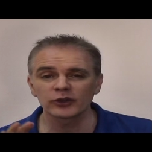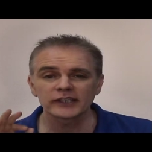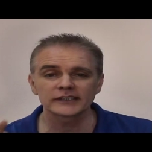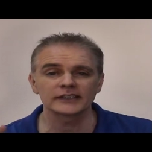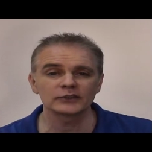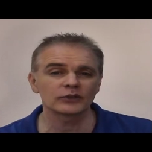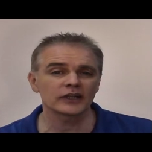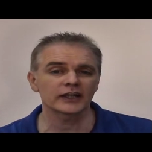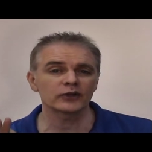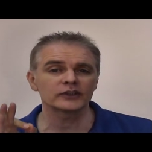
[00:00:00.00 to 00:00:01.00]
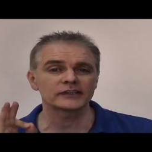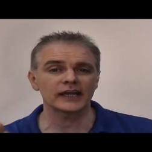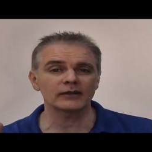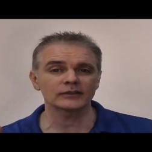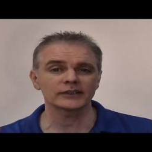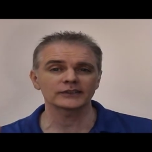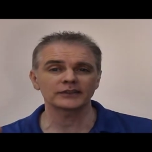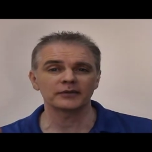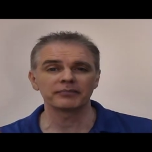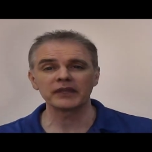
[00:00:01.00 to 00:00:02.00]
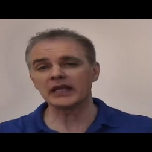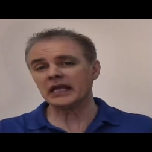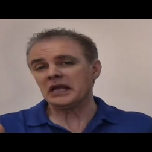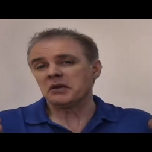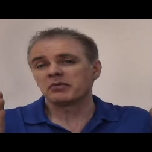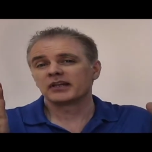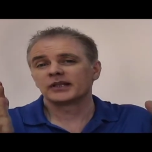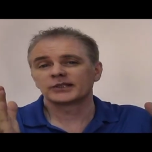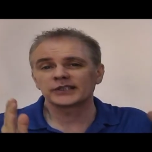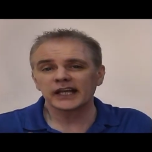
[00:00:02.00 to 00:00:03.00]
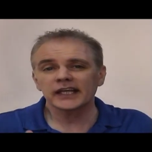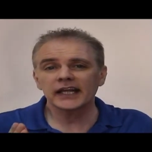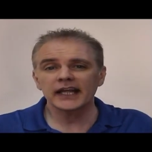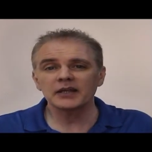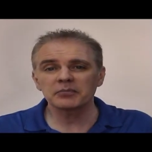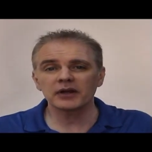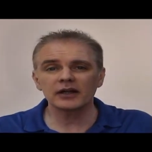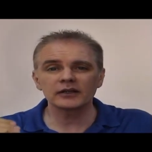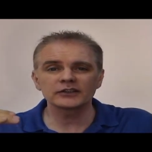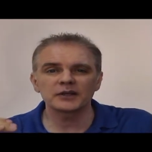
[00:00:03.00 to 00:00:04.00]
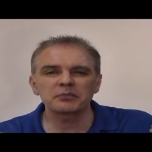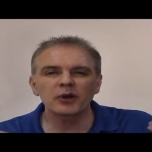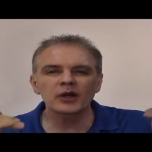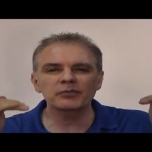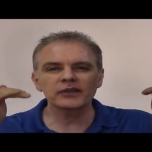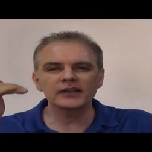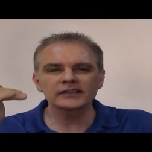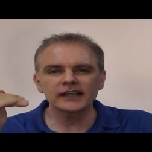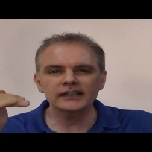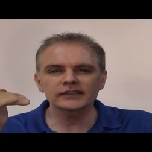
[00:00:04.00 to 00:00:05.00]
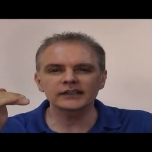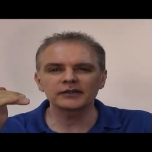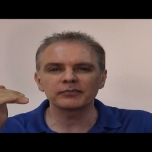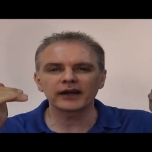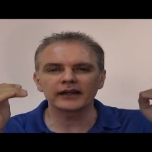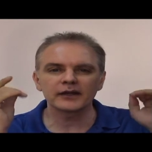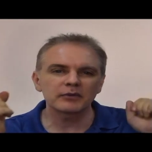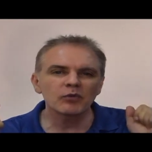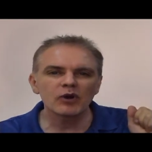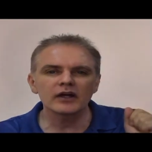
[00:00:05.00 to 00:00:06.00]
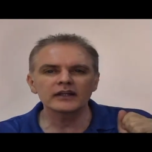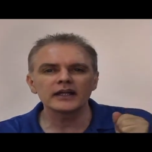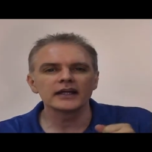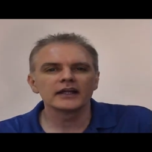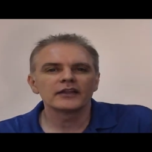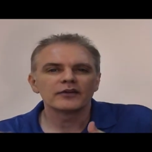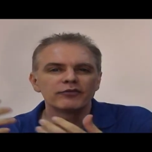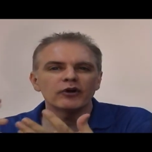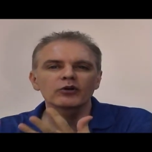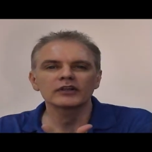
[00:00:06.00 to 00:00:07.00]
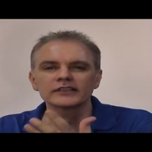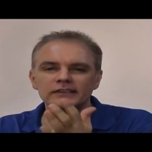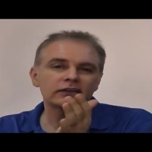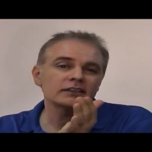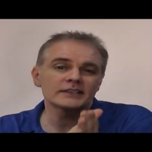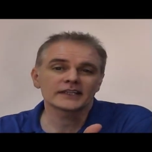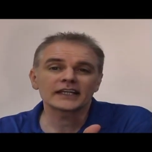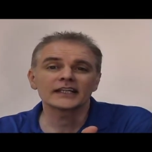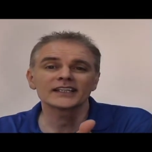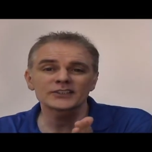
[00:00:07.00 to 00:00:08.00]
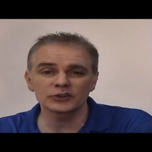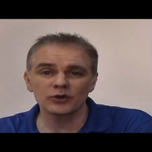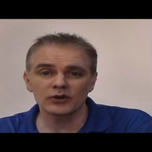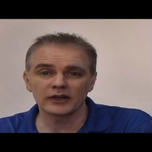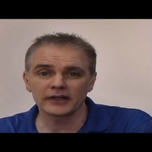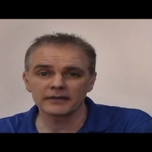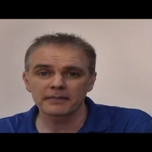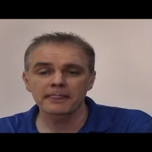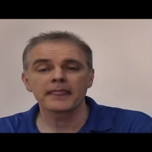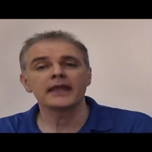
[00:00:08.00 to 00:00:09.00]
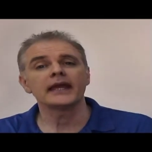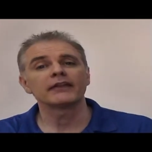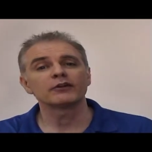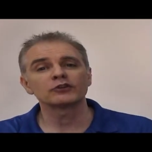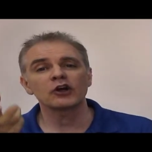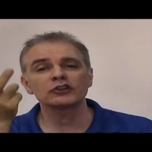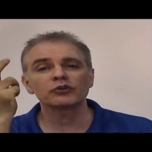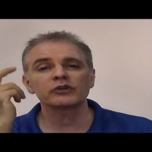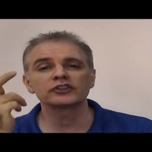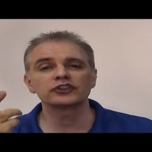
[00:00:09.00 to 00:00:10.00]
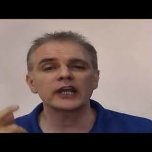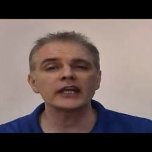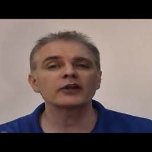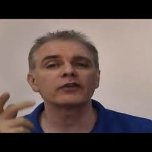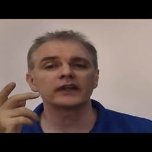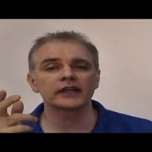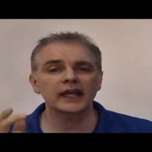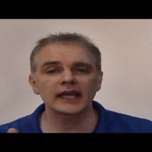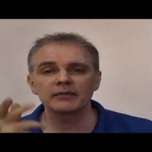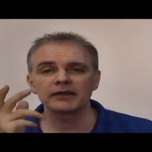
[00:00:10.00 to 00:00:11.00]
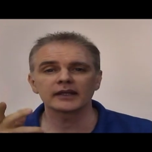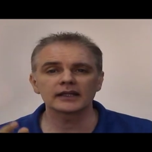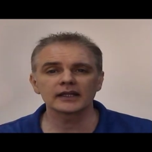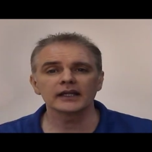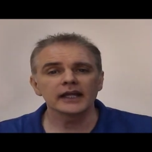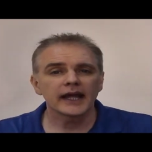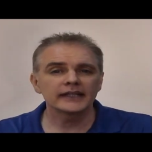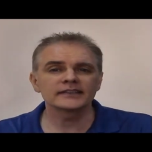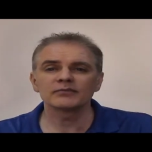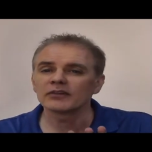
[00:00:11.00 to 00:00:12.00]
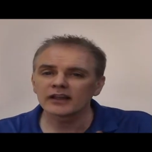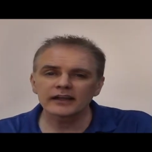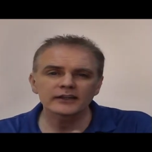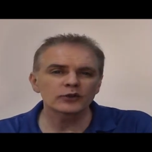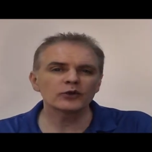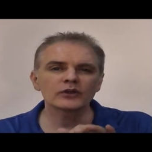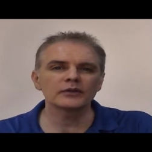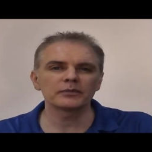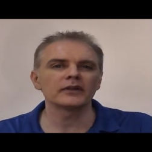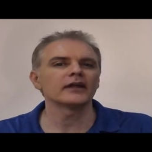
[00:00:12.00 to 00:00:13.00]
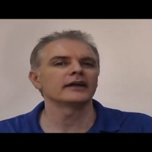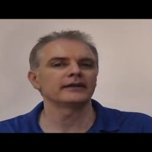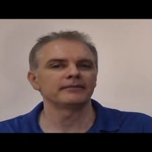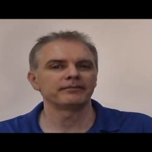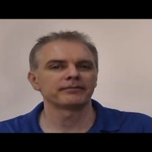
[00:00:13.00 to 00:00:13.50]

listening to it on a good sound system. But in the second 8 bars, they brought up the intensity by, number 1, the vocalist started singing the story. There's also a shaker that came in and some light conga playing.